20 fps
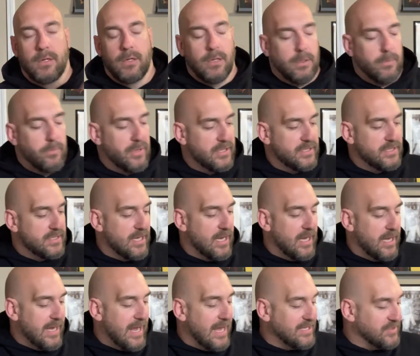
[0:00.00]
But
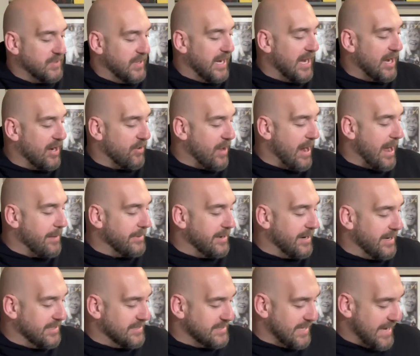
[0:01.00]
so Ian grabbed it
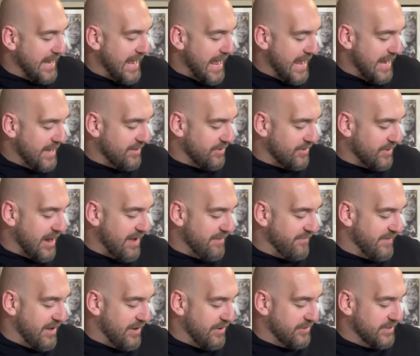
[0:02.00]
and he's like, "Hey, look what I
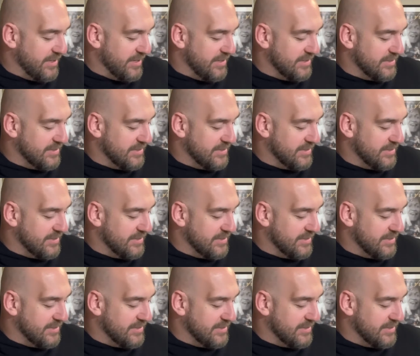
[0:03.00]
found."